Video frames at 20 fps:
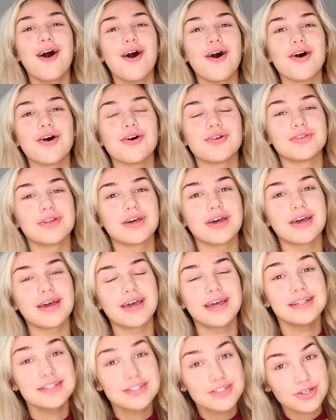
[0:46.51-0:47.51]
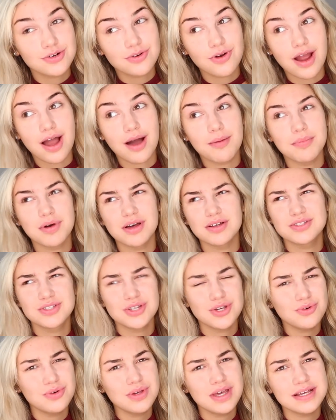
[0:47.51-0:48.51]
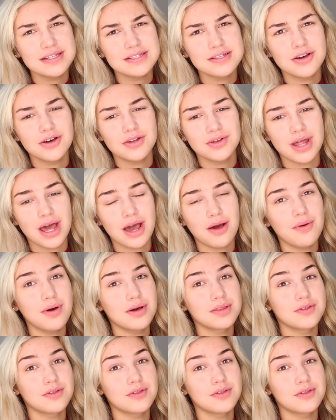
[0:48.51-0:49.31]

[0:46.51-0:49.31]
on Instagram 2 years ago now,